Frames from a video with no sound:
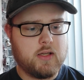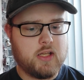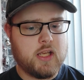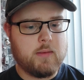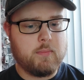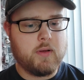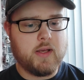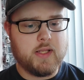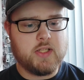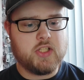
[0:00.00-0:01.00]
keep
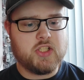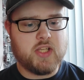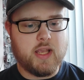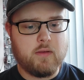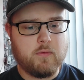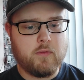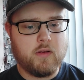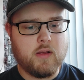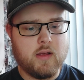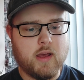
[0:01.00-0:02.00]
it safe,
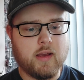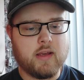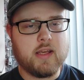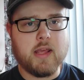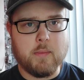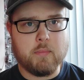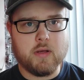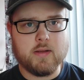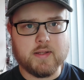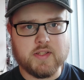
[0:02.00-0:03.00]
and keep
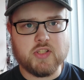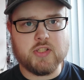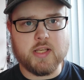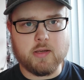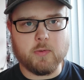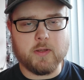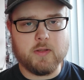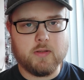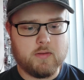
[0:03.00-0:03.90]
it secret.